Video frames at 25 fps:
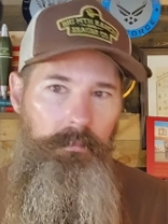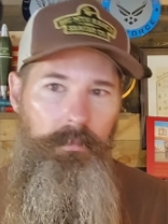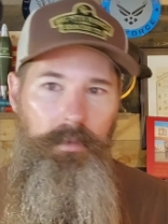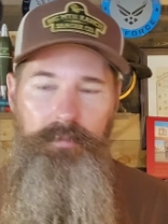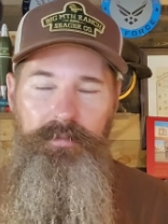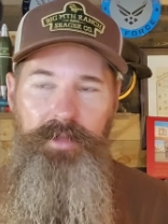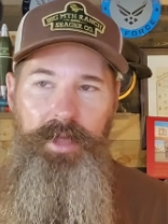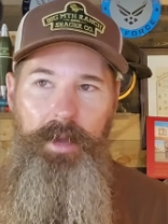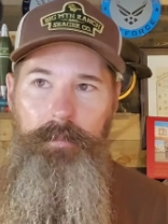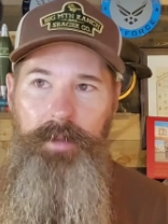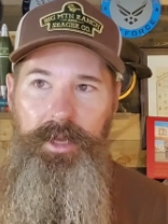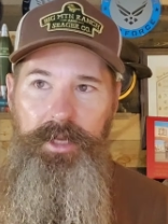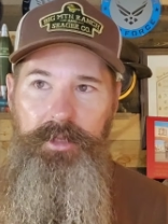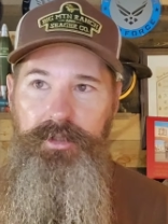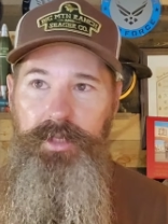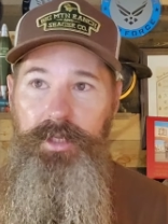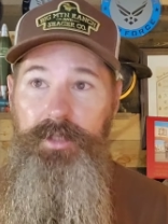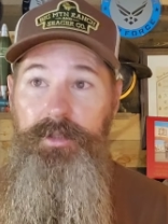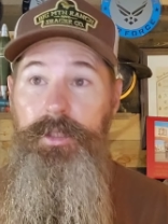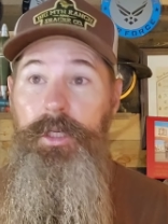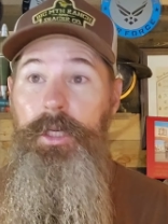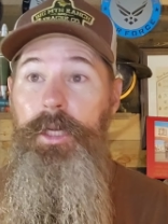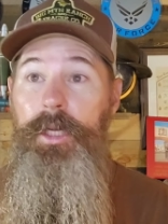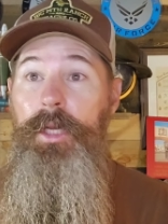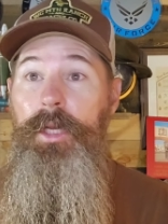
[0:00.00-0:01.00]
if that makes
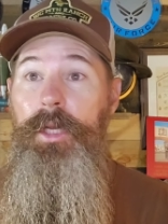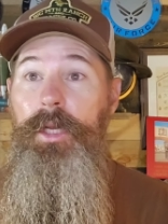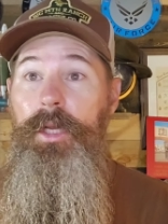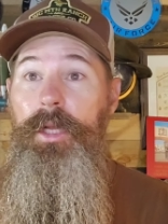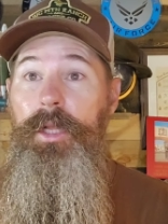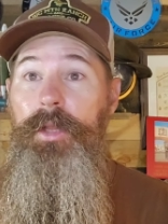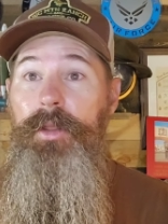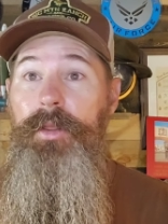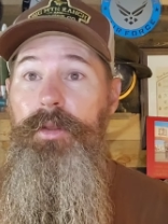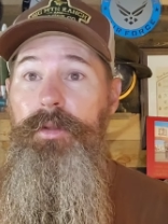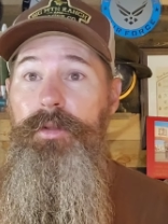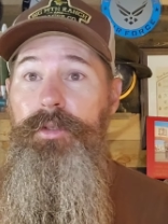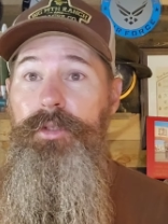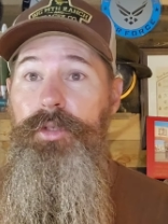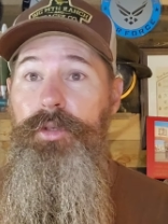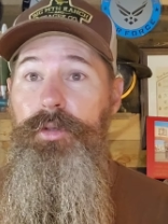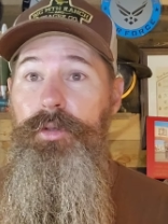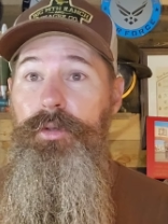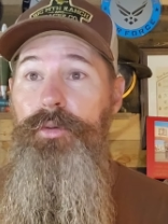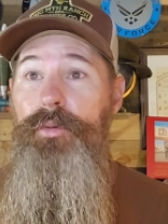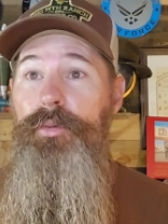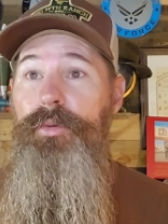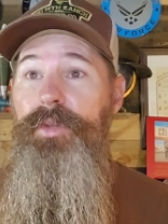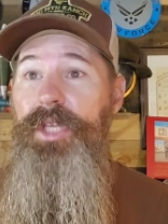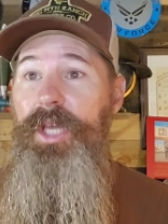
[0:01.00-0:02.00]
sense
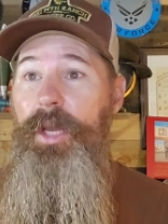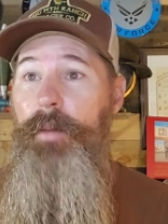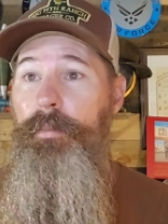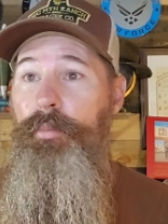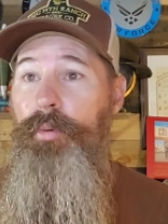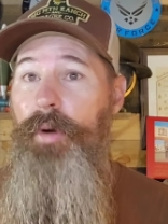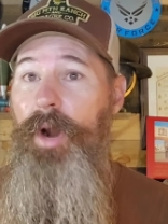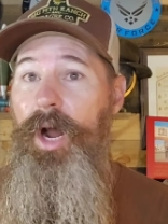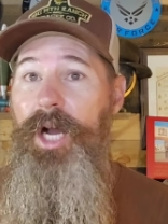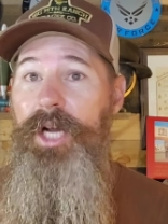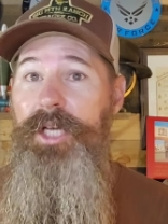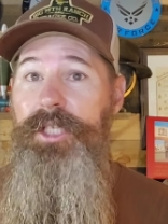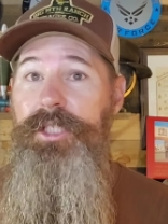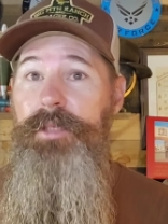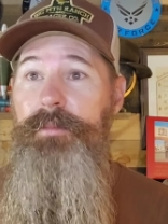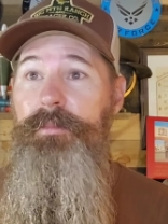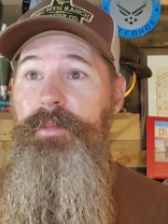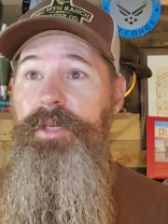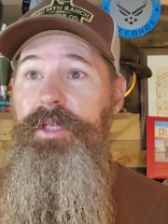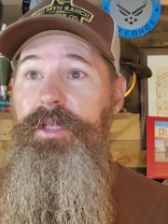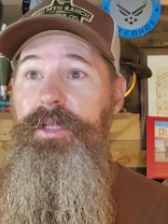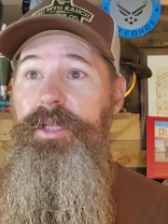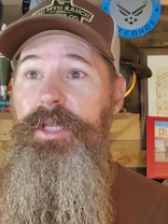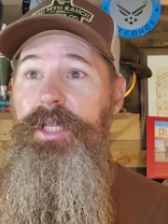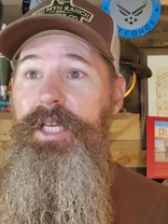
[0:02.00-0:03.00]
to the
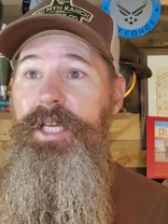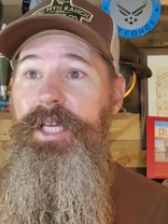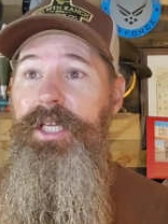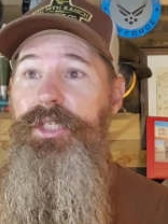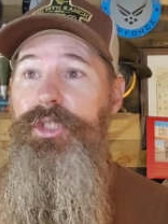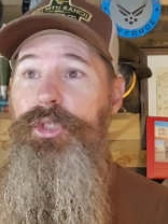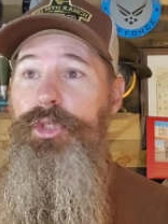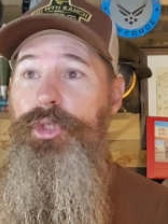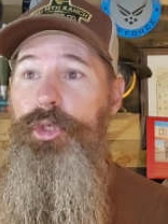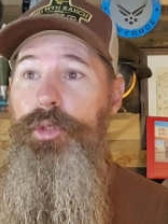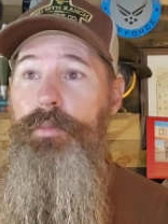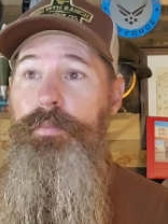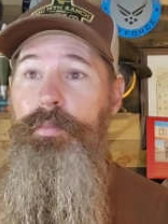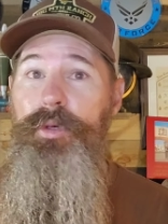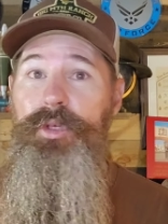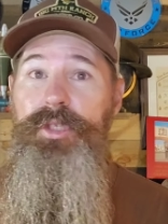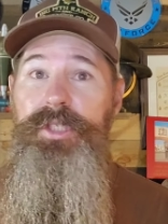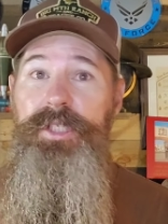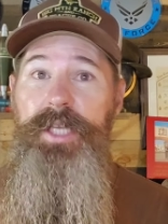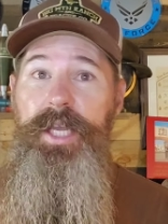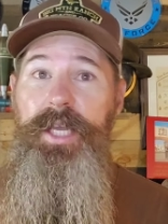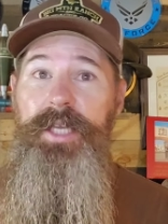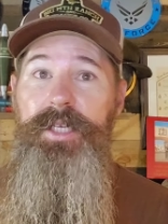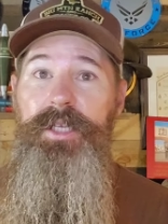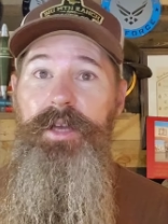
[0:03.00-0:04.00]
approximately
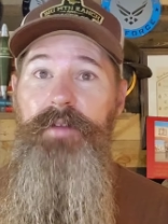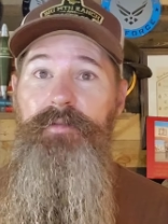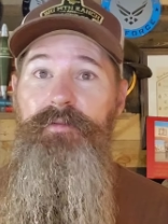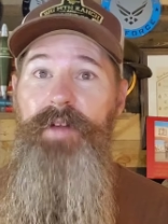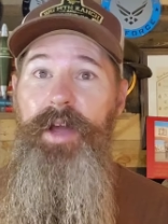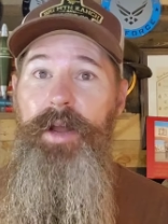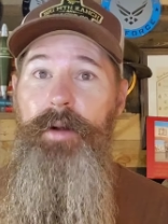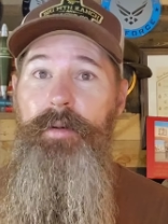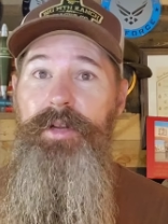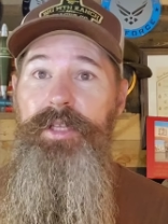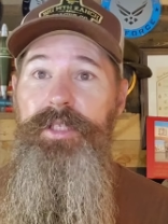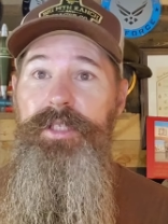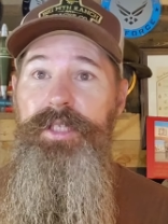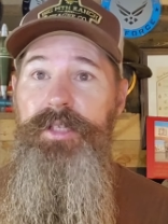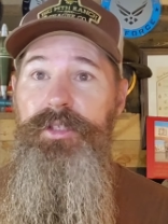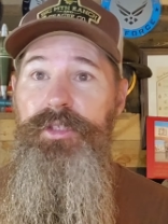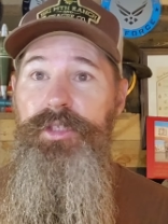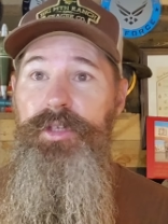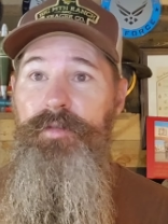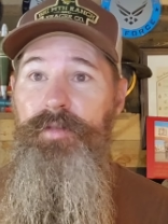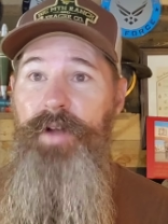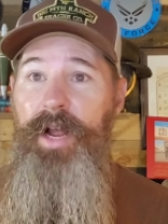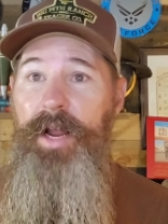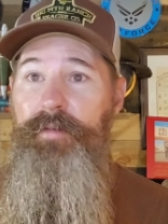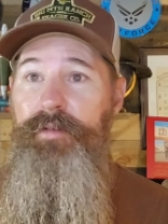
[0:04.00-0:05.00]
2% of veterans and
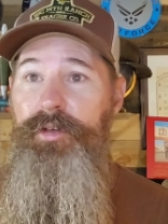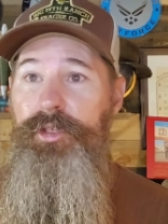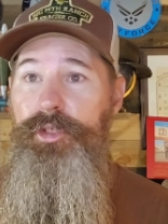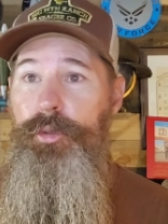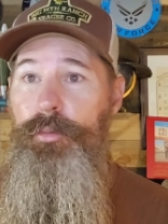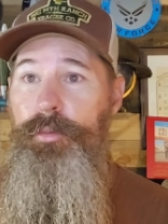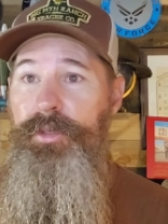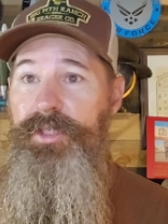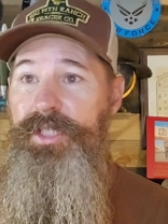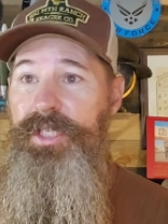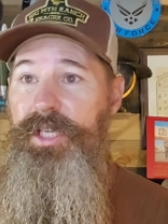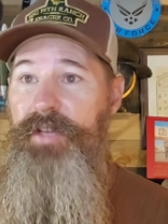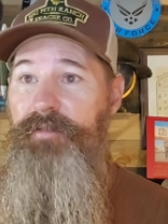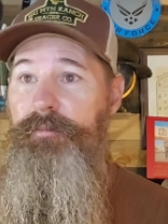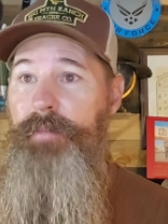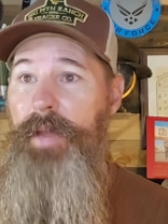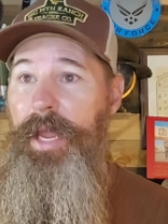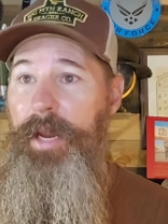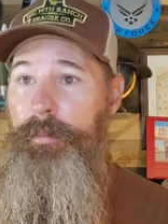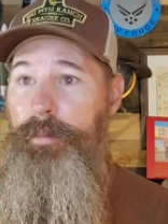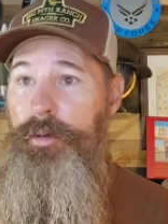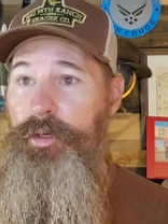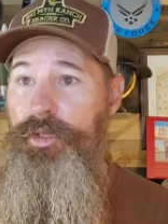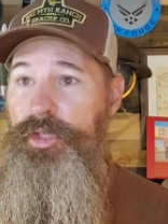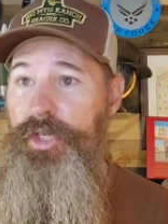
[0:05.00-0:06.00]
survivors who receive
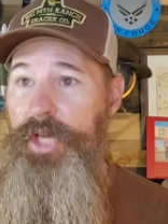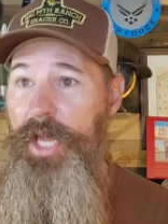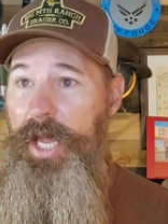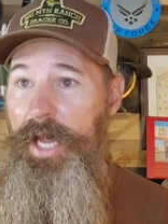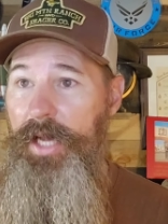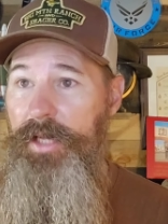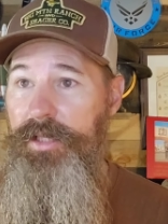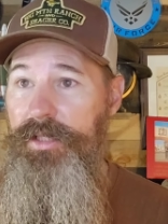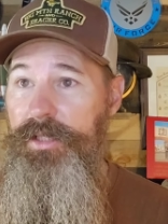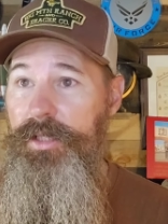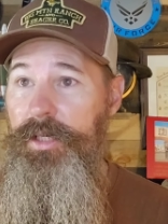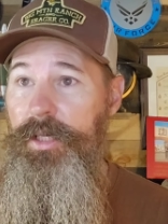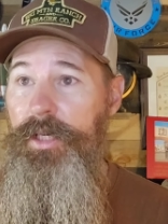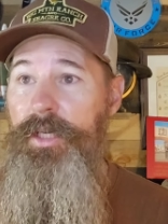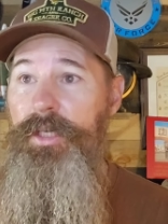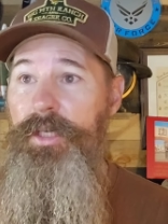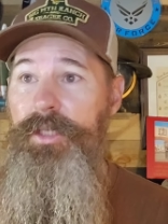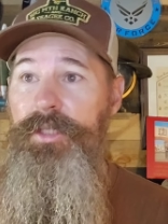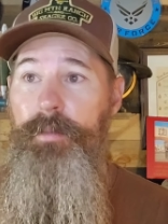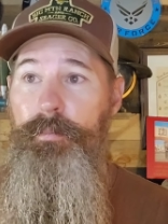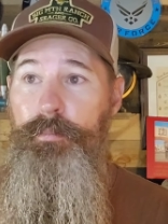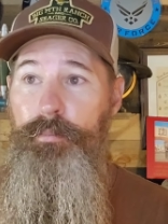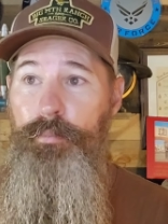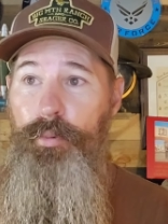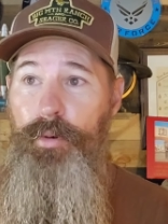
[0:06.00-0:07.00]
paper checks
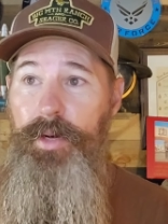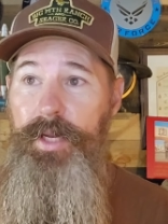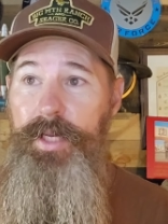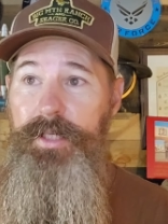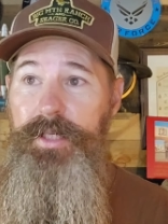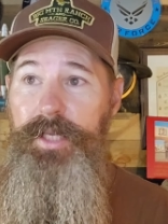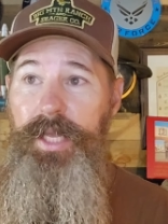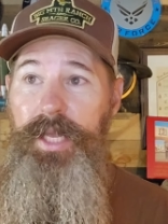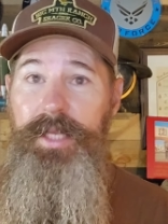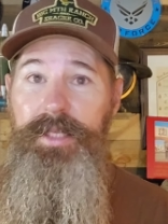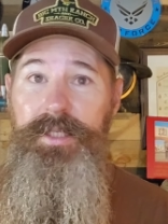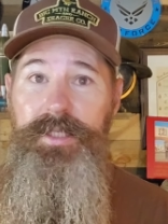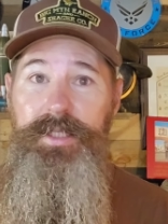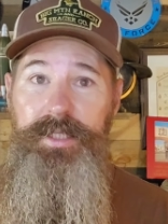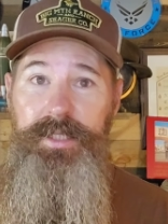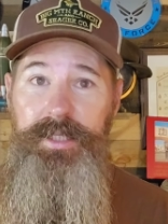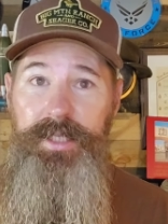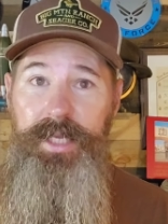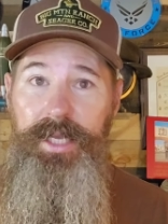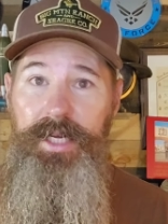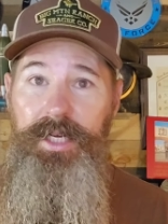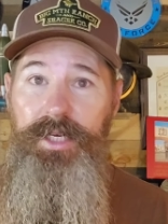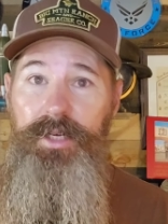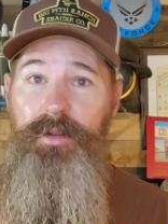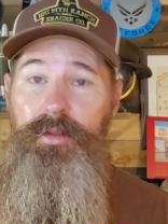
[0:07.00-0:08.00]
to print and
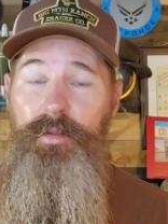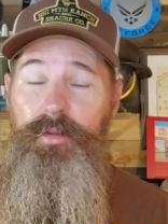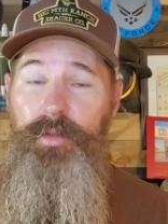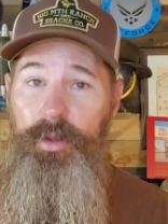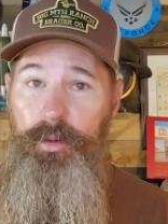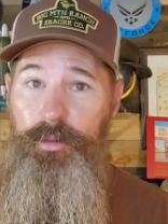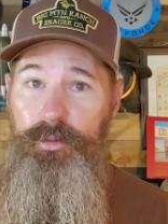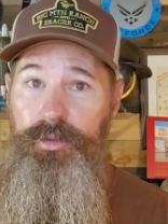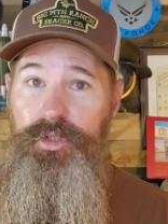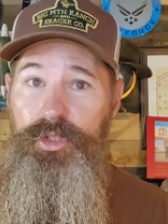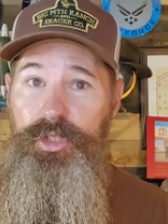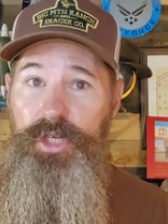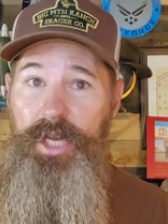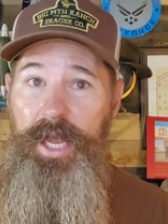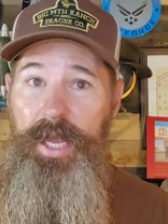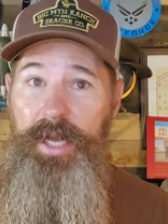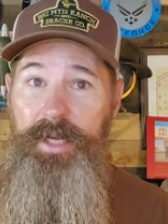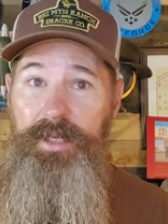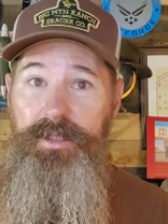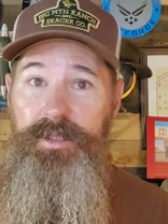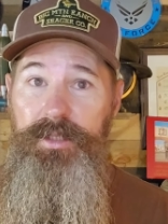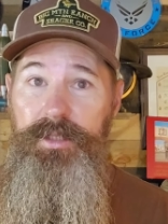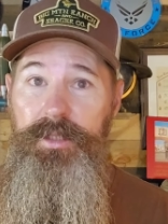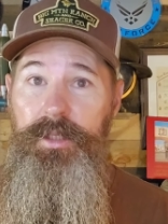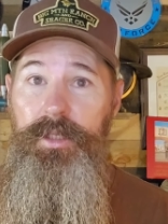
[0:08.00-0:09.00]
send those
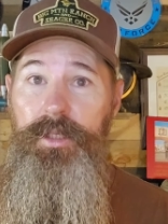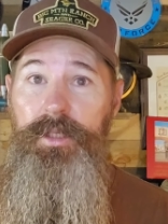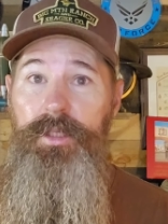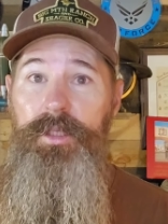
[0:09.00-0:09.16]
checks.